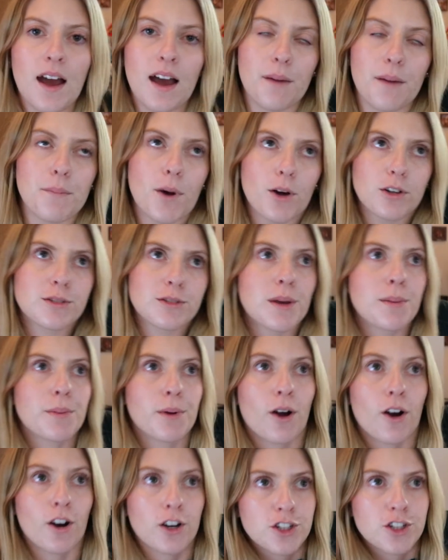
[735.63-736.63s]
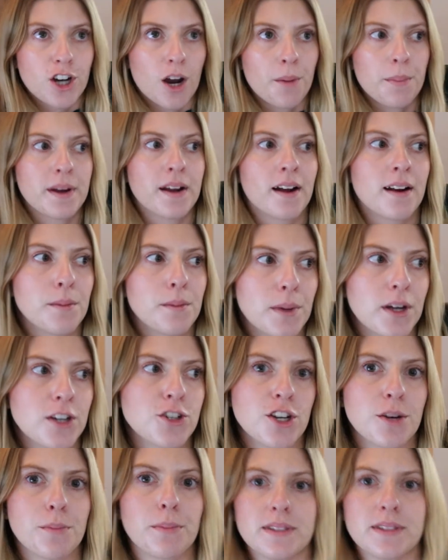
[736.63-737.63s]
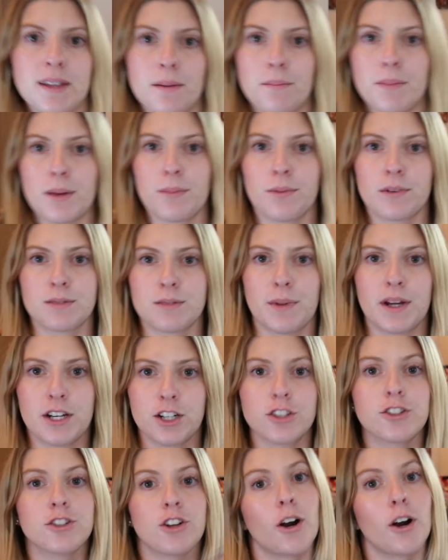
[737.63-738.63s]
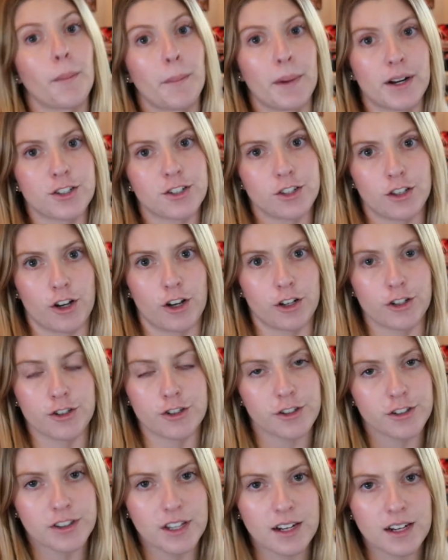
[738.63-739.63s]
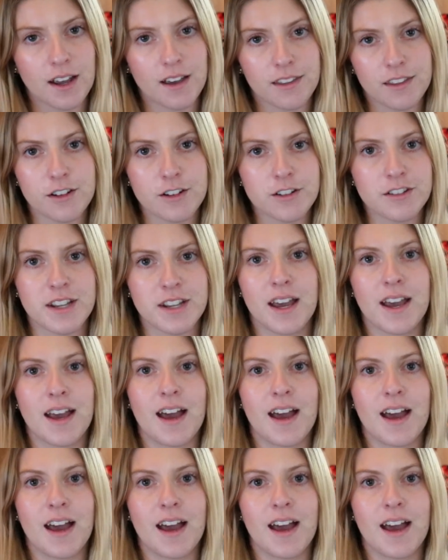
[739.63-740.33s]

most people are shopping on a budget, but some people's budgets are much larger than others.